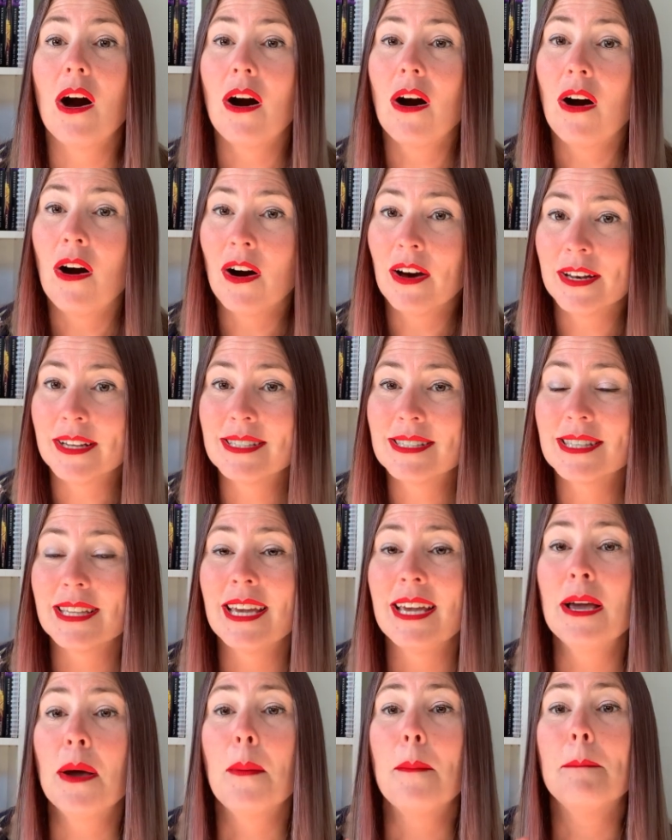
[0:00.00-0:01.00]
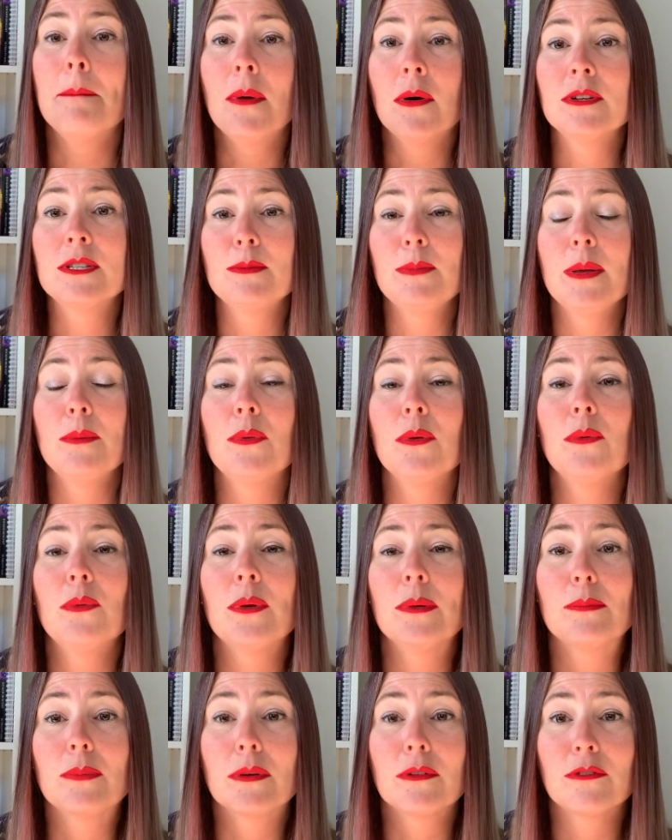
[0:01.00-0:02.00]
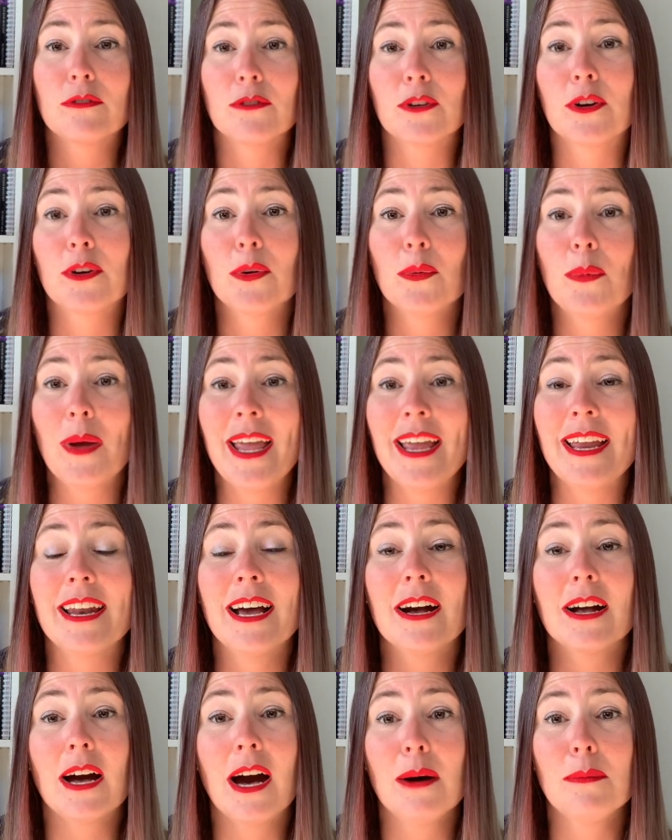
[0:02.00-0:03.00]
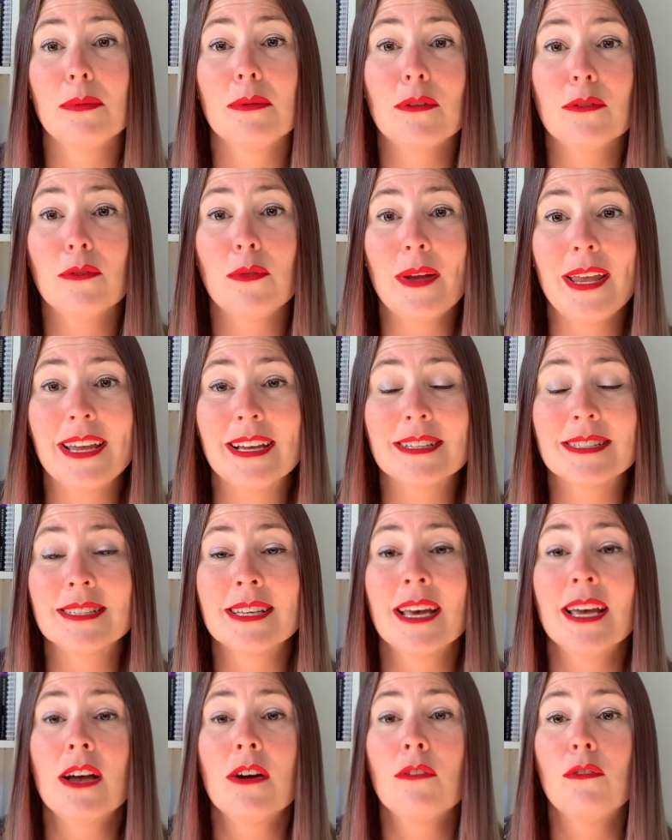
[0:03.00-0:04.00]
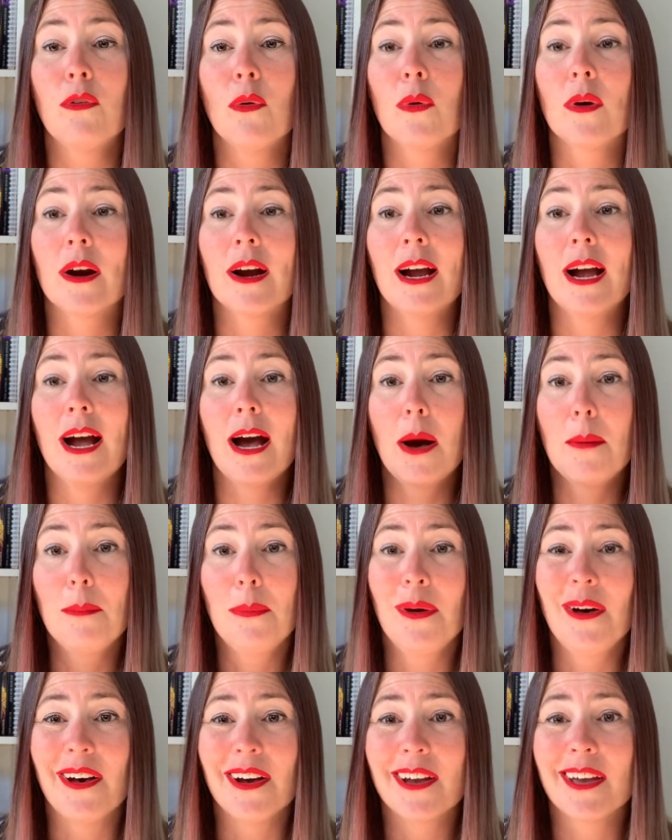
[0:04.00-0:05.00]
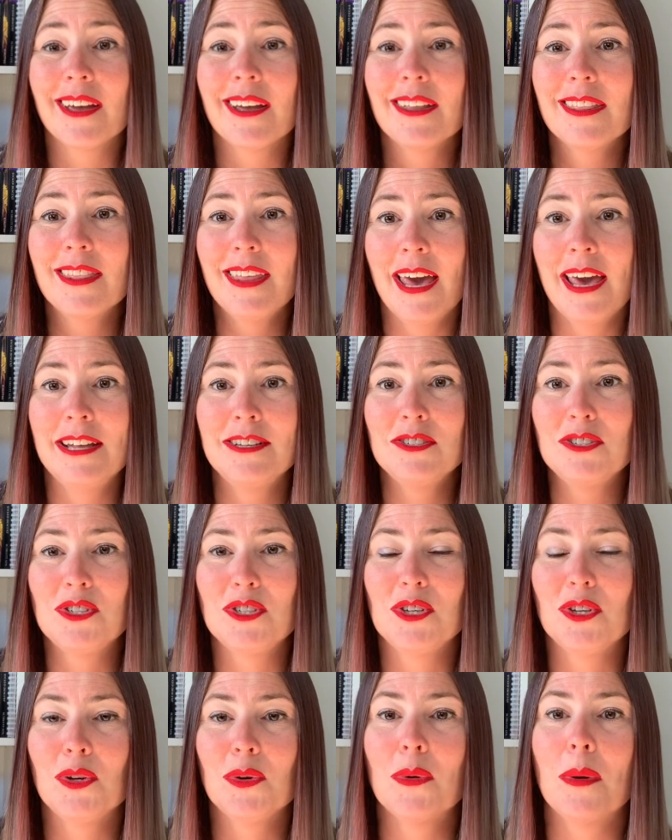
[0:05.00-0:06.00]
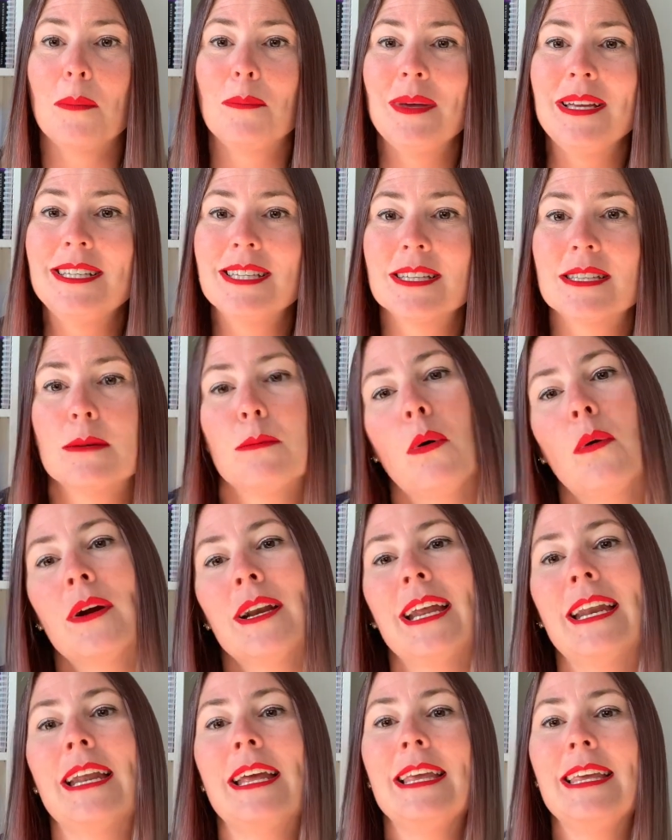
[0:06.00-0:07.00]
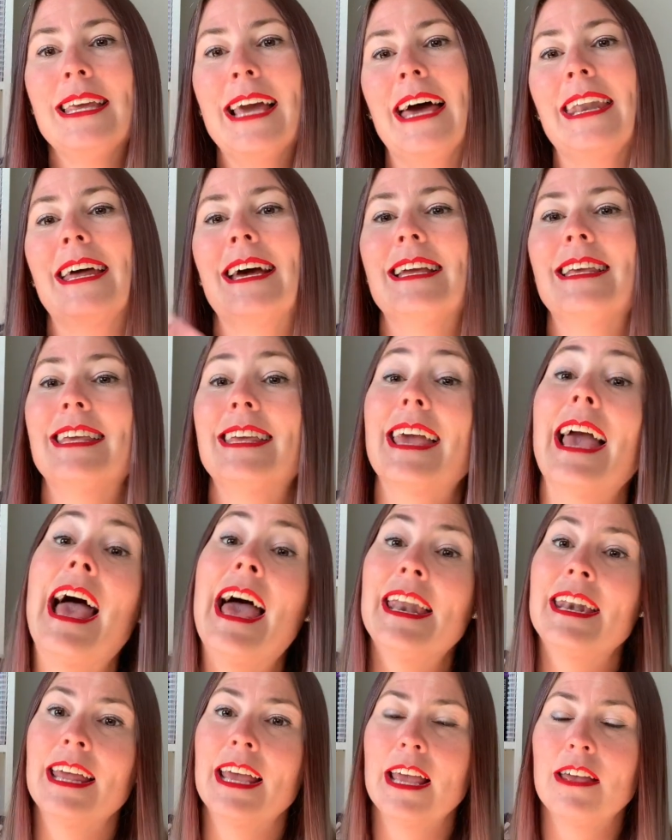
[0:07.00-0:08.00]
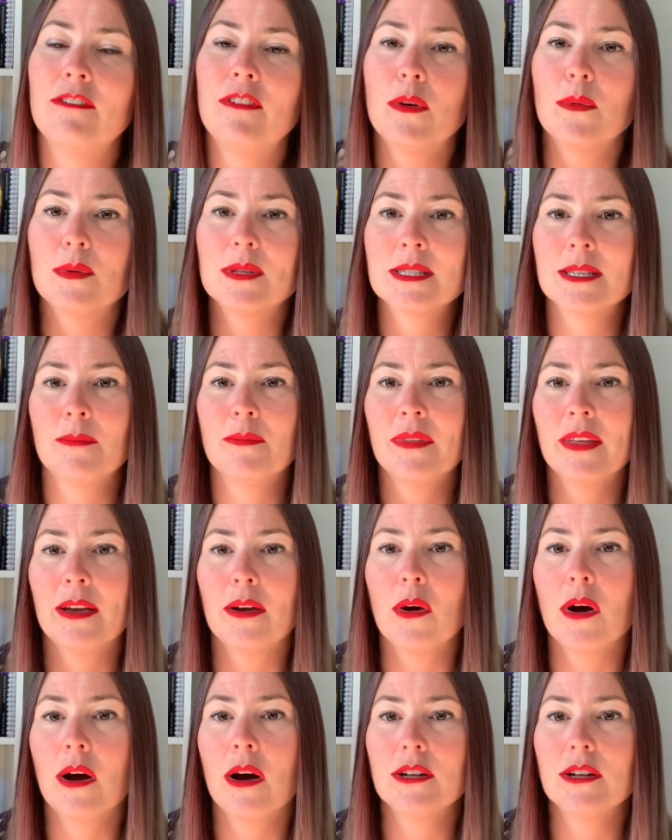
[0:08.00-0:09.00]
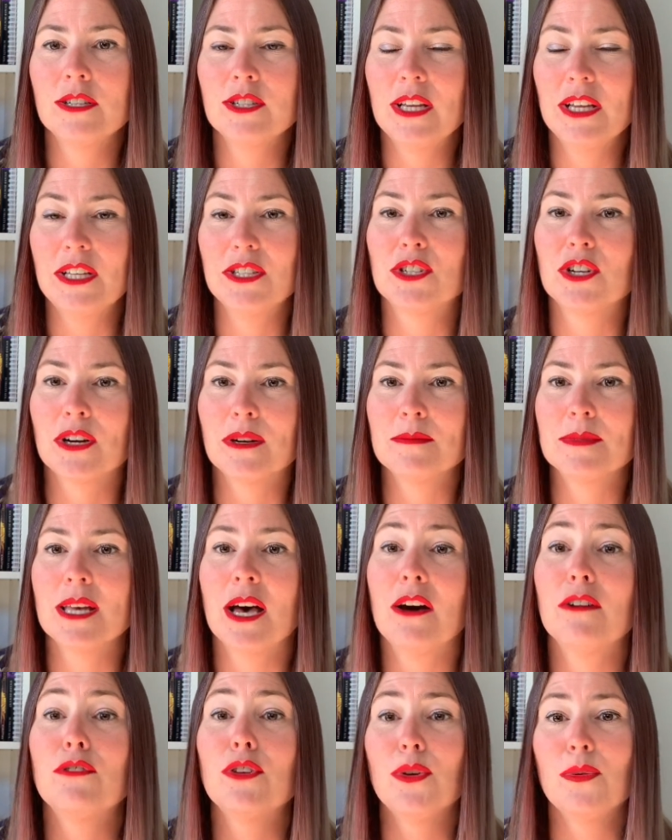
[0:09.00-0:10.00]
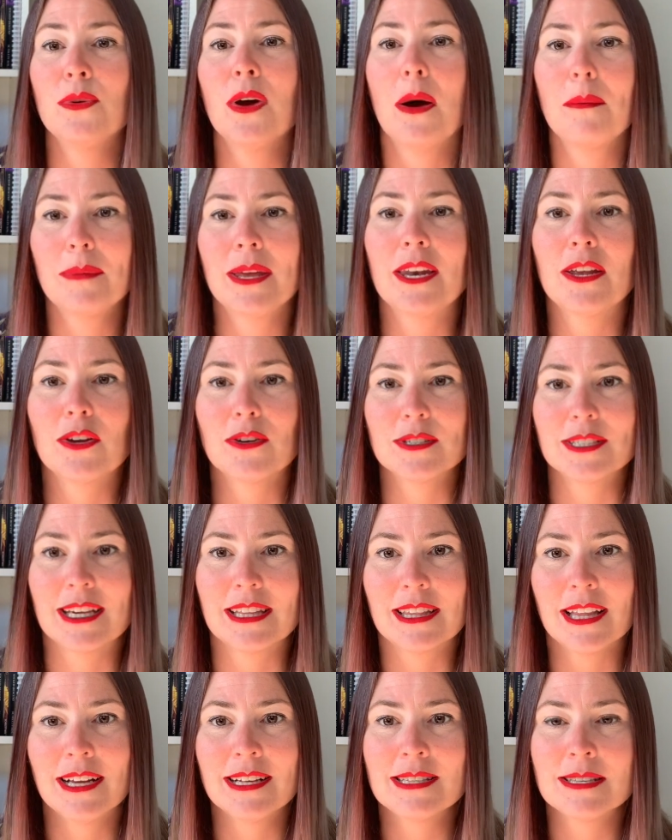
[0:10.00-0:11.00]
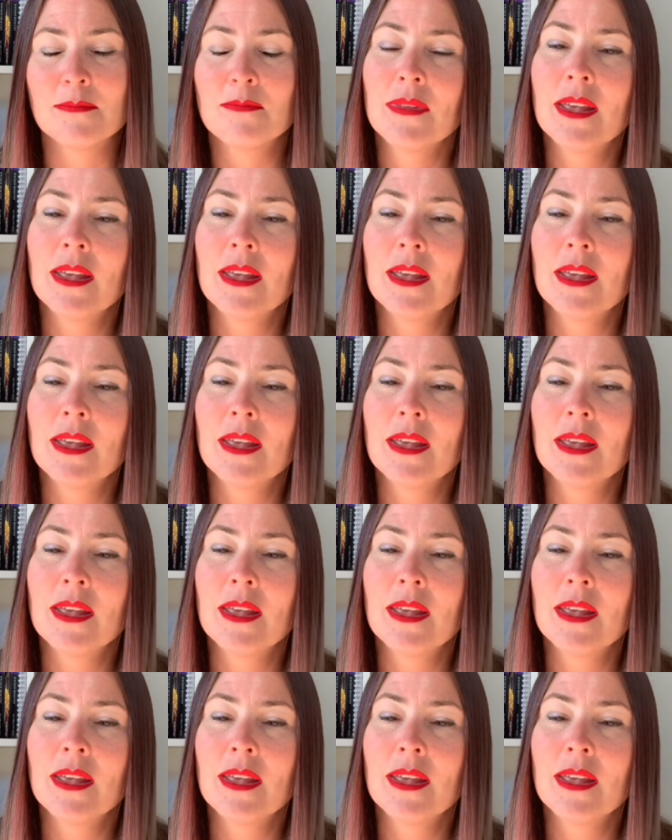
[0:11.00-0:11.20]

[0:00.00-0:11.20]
Honestly, most people would prefer to wait a couple of weeks for a book than to be disappointed yet again if it was something in terms of you not meeting your deadlines.